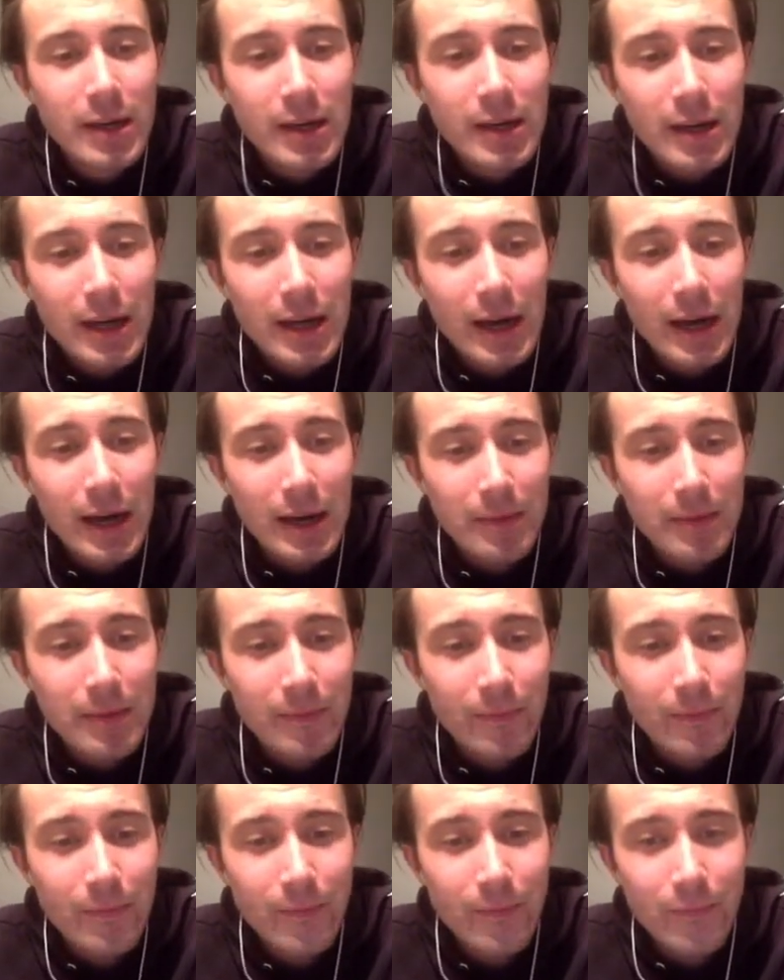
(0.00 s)

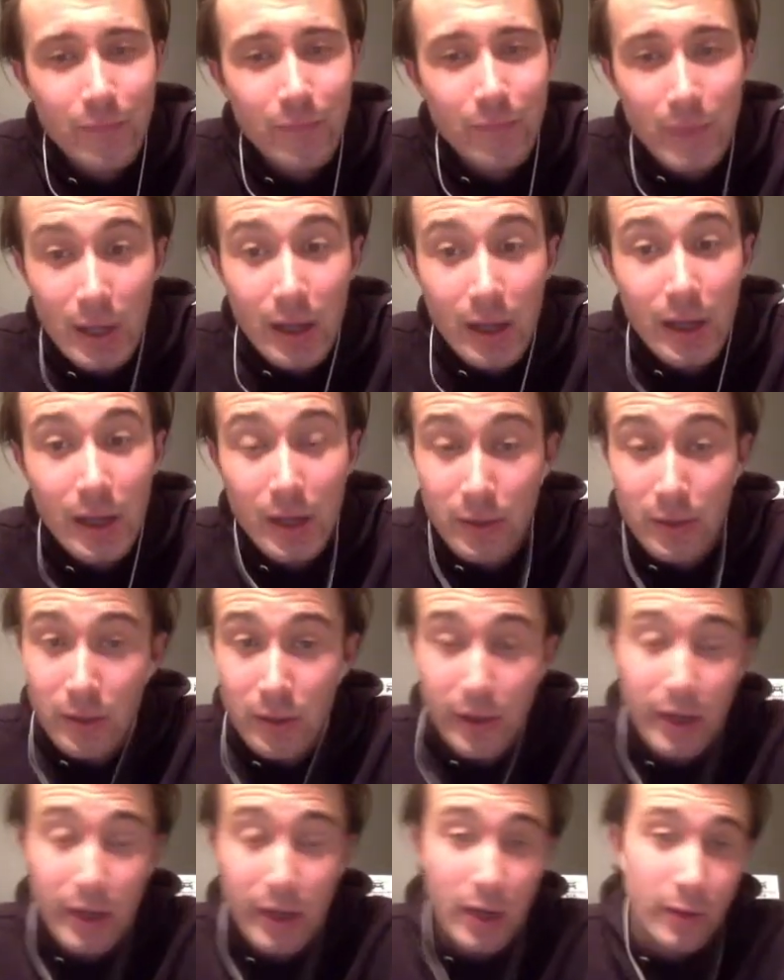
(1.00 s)
Yeah, well,
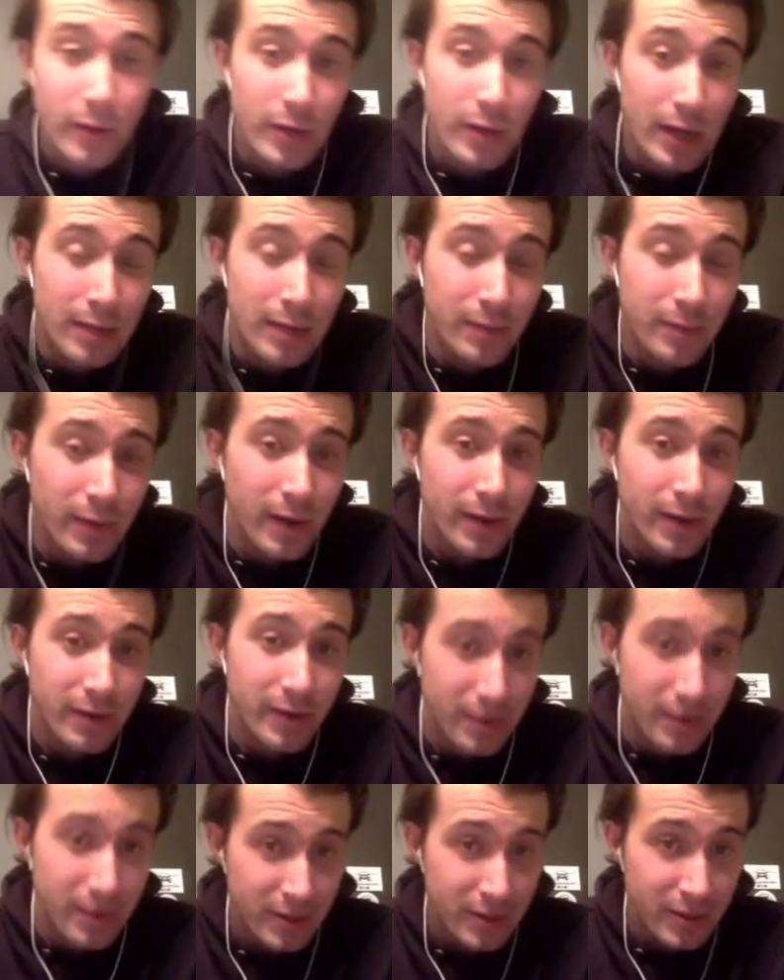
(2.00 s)
look, you know what?
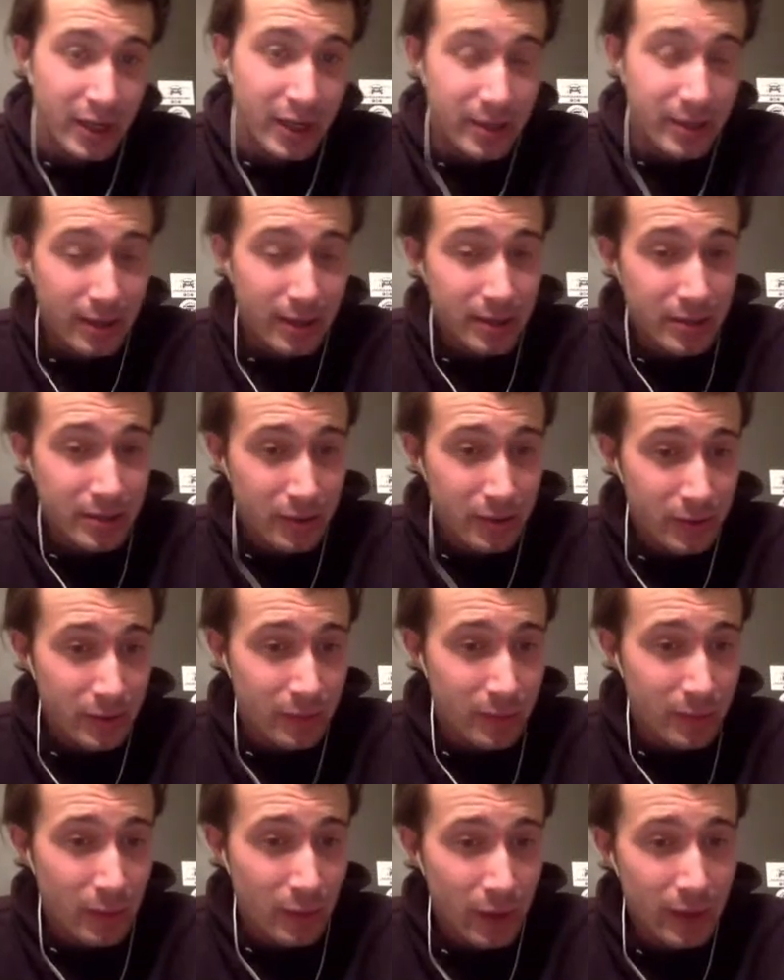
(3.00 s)
Unpro, Shad, that's a
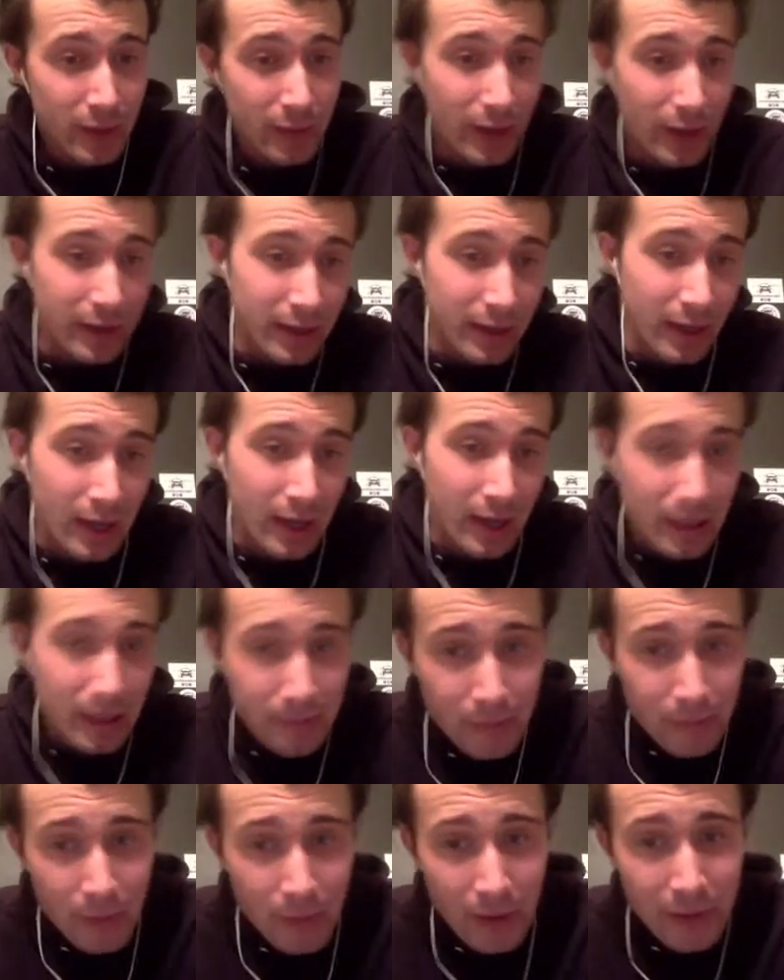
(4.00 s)
good point right there.
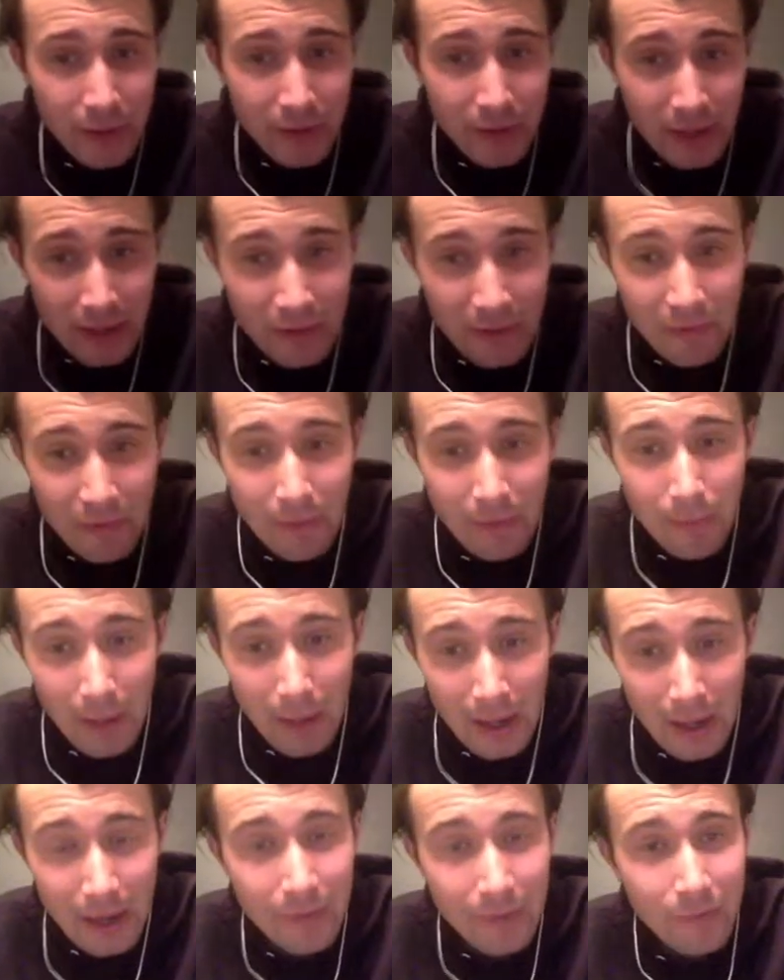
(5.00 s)
Unpro does
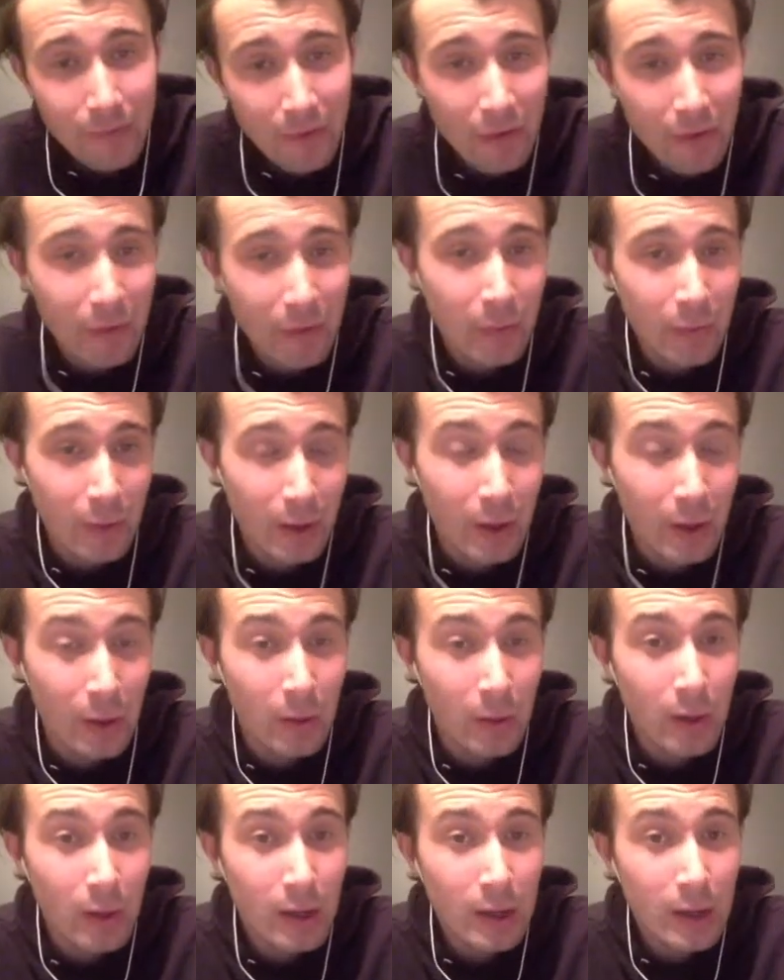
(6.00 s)
pay very
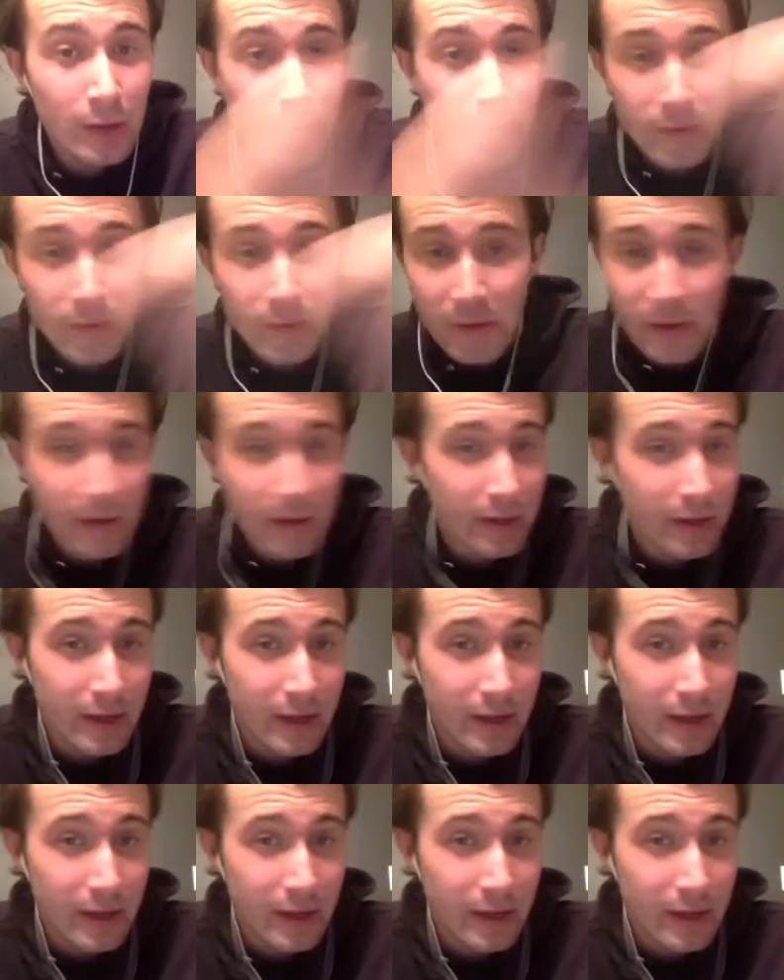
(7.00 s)
well for,